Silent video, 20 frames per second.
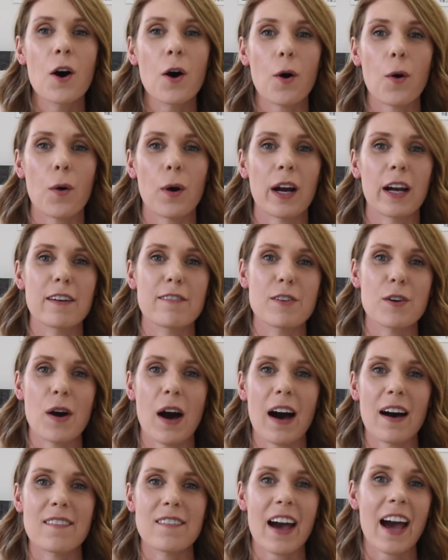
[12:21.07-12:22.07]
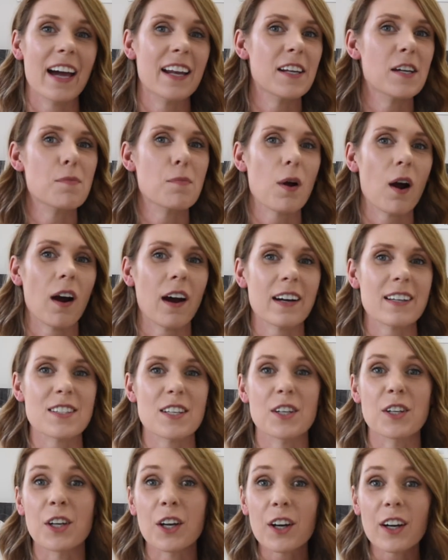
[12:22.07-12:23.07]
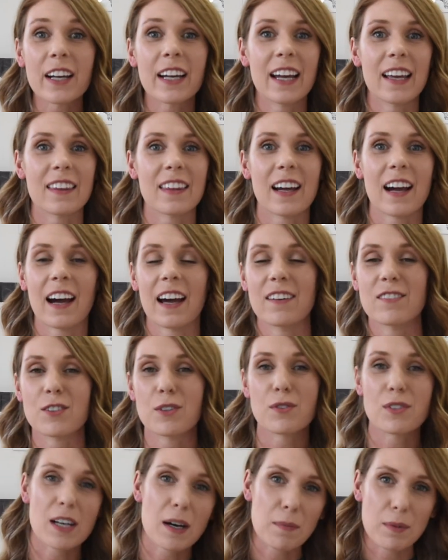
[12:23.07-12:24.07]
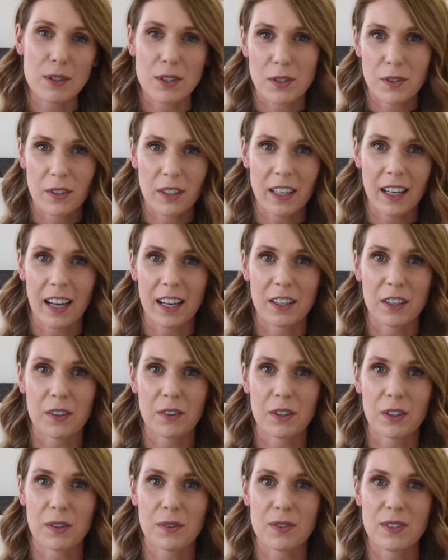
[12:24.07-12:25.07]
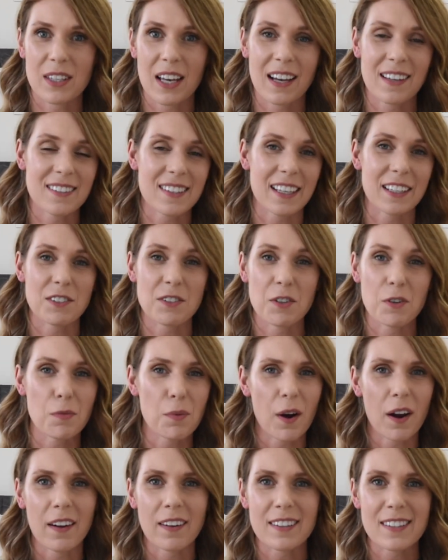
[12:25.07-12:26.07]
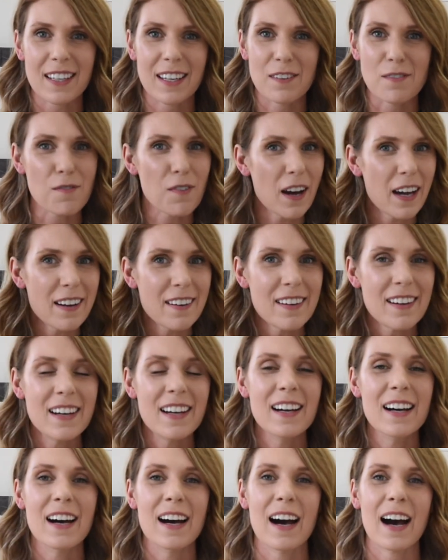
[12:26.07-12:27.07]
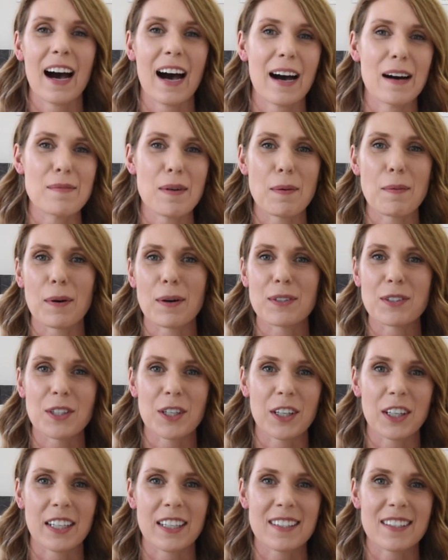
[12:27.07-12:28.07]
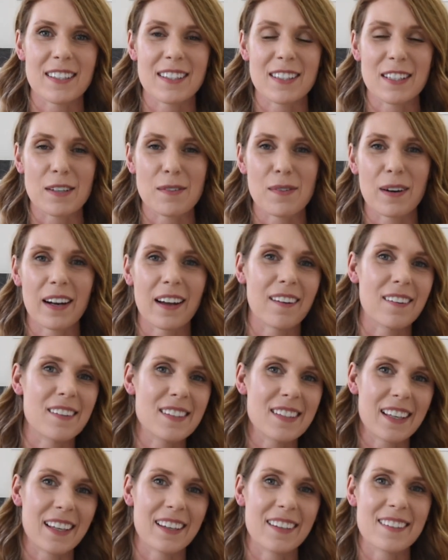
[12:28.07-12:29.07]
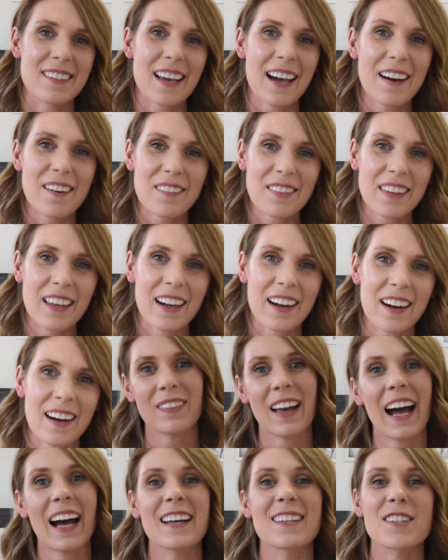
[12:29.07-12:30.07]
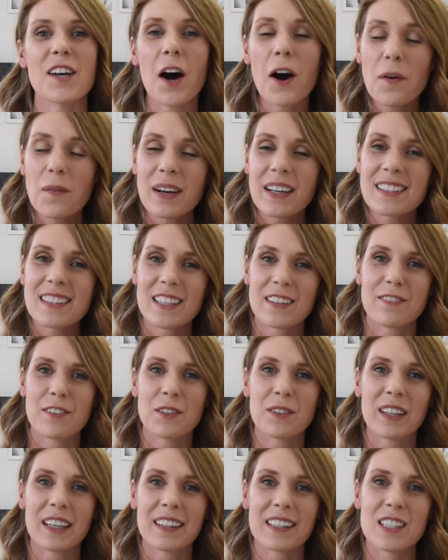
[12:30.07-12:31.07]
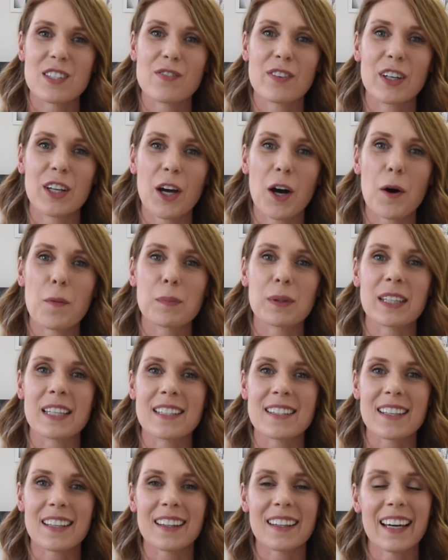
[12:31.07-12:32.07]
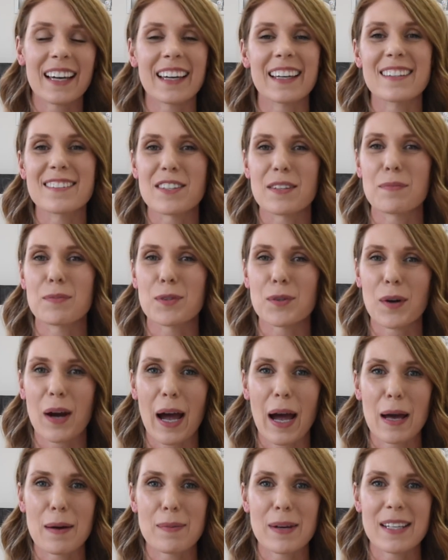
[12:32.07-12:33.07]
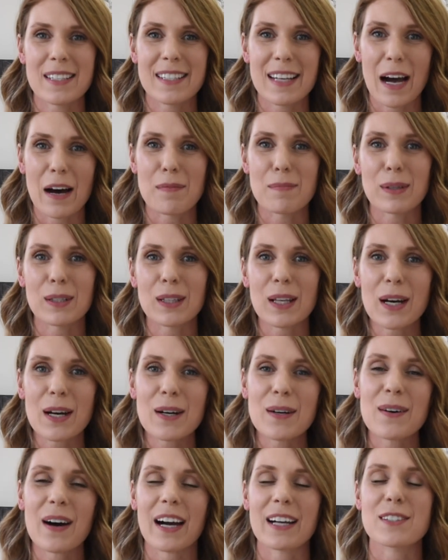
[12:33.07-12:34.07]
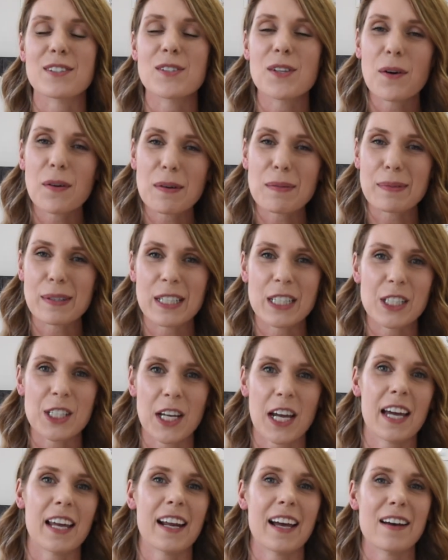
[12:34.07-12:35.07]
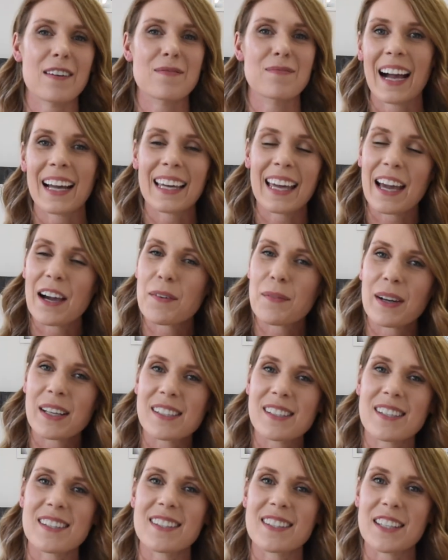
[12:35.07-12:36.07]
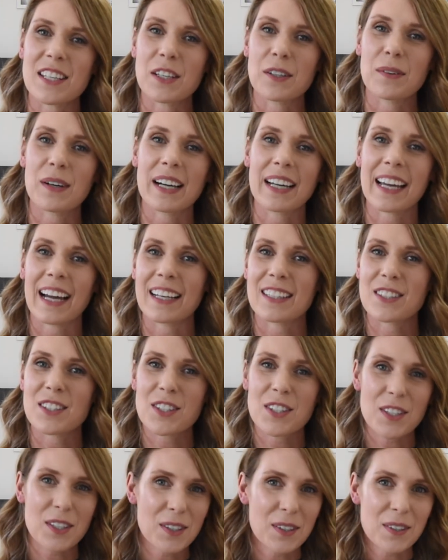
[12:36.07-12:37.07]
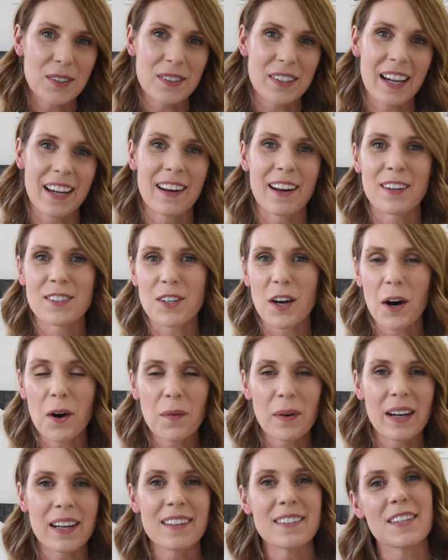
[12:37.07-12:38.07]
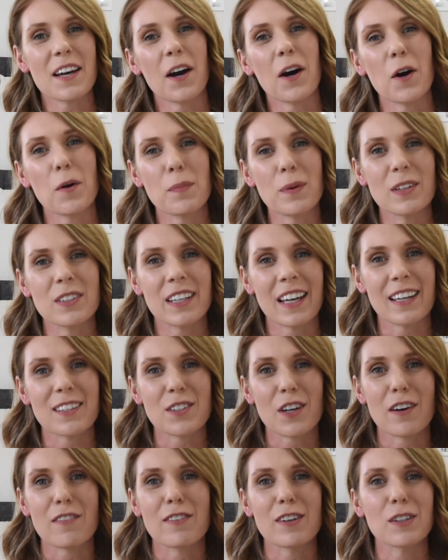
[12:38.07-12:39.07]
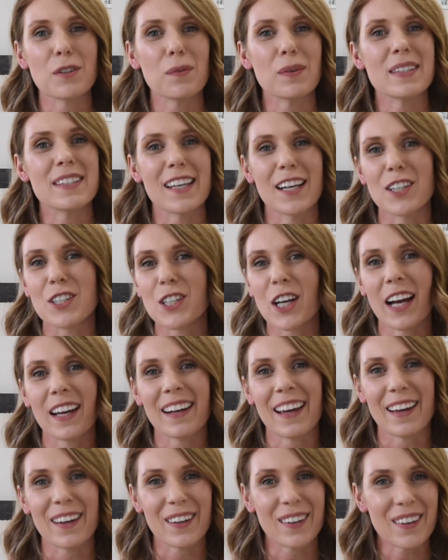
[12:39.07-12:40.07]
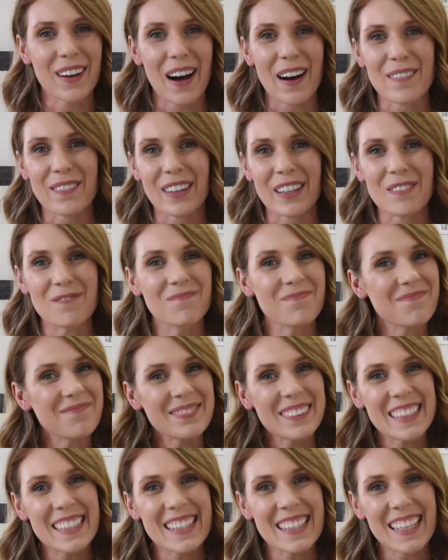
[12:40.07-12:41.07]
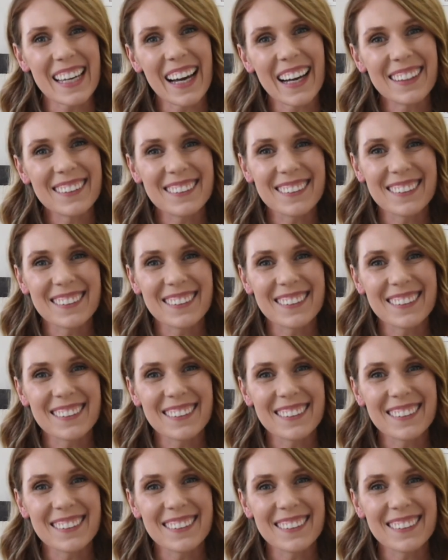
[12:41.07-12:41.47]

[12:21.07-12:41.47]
or if you have any products in your kit that kind of do double duty and you use as like 2 products in one. I'm always curious to see what else is out there. As always, if you like this video, please like and subscribe down below. I so appreciate it. I can't wait to see you again soon. And as always, I hope your days are filled with sunshine and good coffee. See ya!